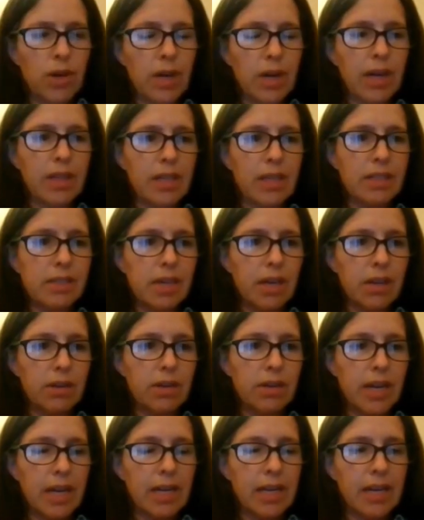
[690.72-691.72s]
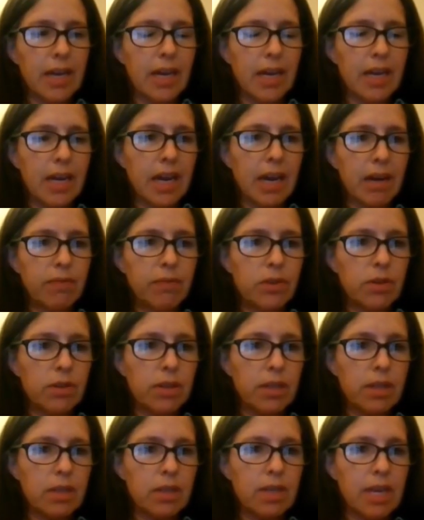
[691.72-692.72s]
hit on this the other day, Kenny,
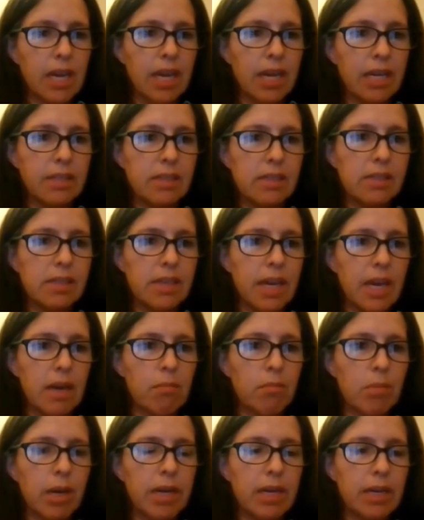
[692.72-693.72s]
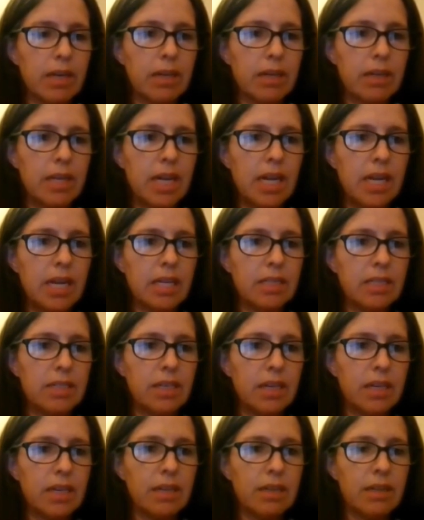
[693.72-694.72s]
after the Kansas game, but needing
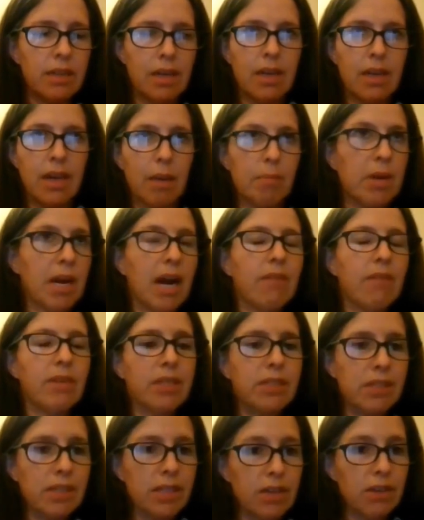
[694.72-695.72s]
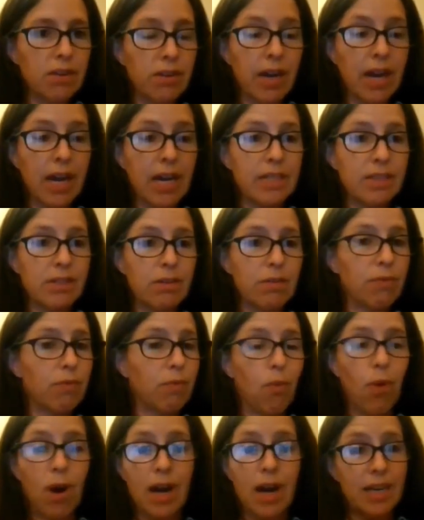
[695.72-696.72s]
to, I mean, obviously you guys have
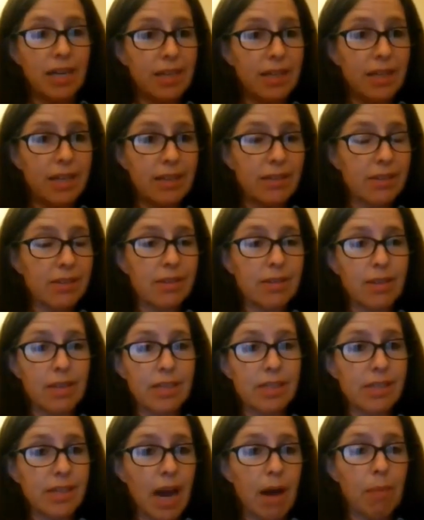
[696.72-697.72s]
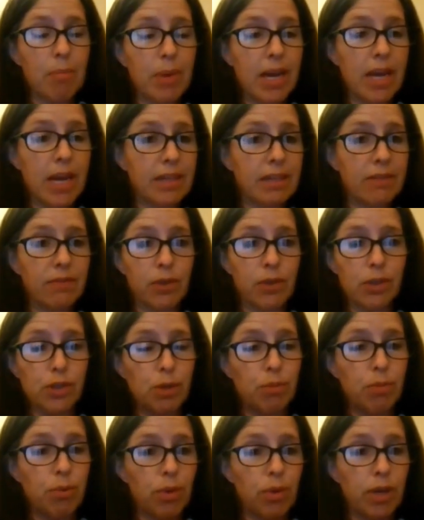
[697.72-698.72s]
wanted this top eight for
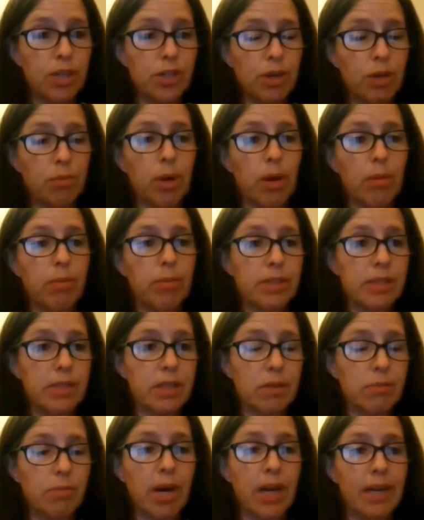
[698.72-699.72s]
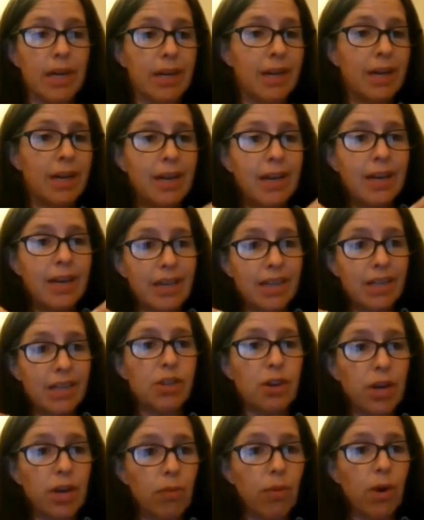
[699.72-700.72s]
super regional purposes, but
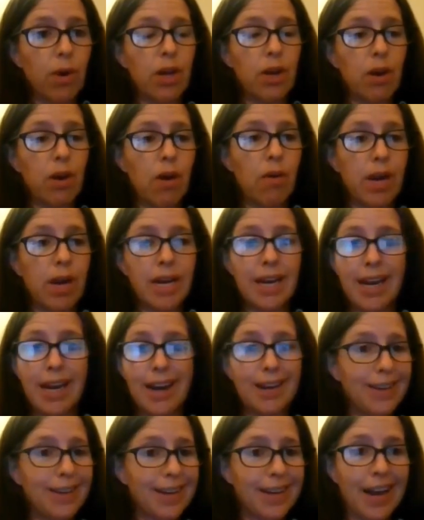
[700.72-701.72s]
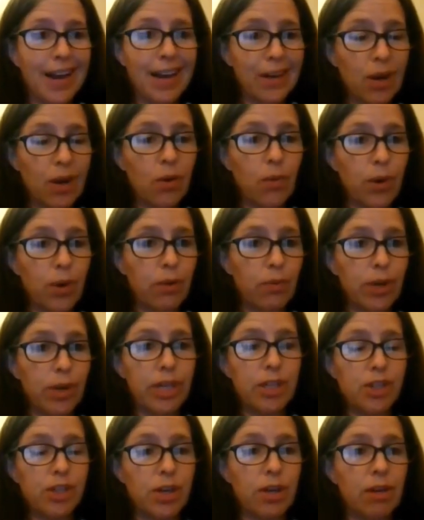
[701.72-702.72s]
considering where you are right now, you got to go win
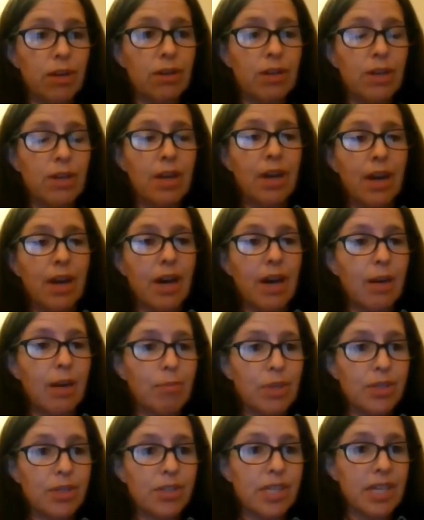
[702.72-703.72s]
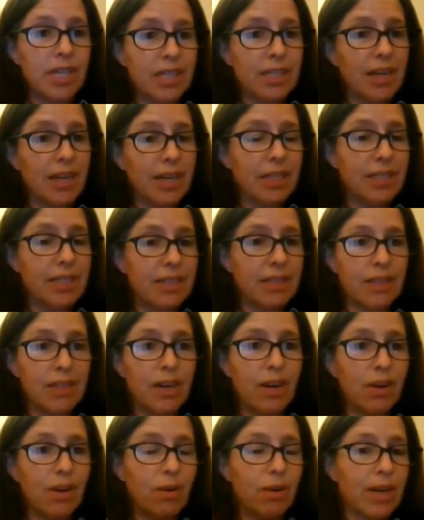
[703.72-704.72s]
regional. You see
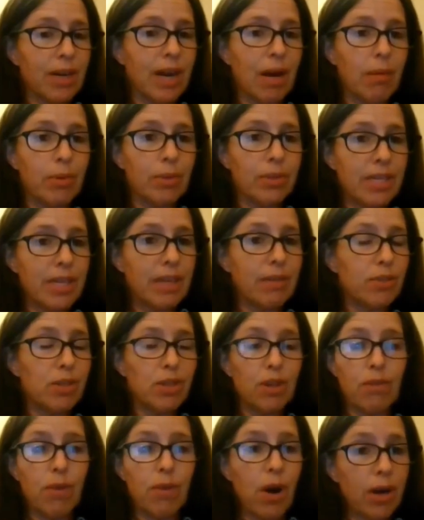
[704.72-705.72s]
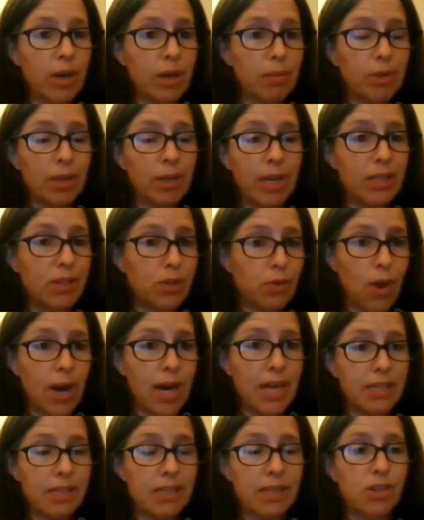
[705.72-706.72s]
a couple teams that you've already played
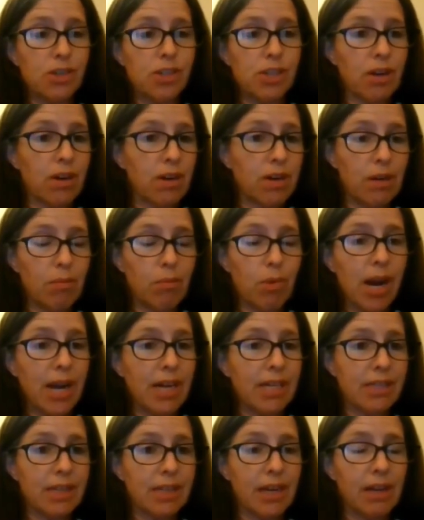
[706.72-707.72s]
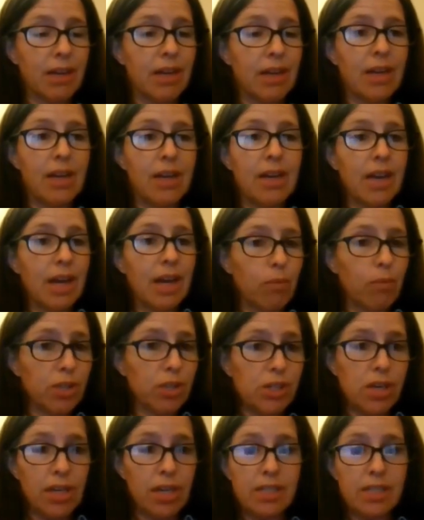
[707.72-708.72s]
twice this year in Nebraska and
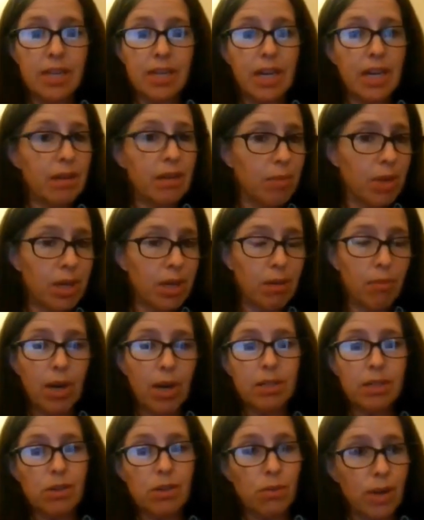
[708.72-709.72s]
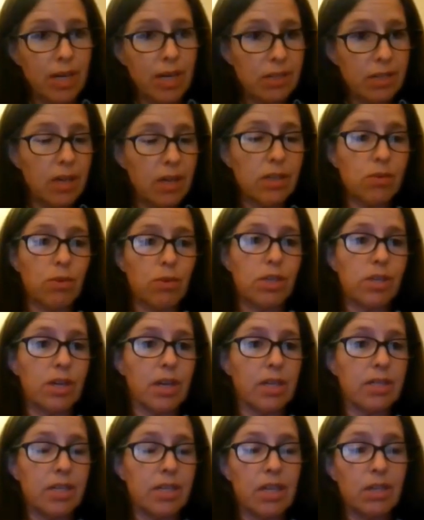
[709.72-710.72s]
Wichita State, beat Nebraska twice, lost
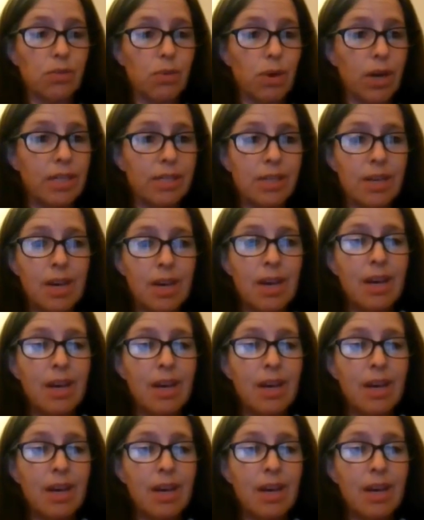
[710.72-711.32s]
Wichita State twice.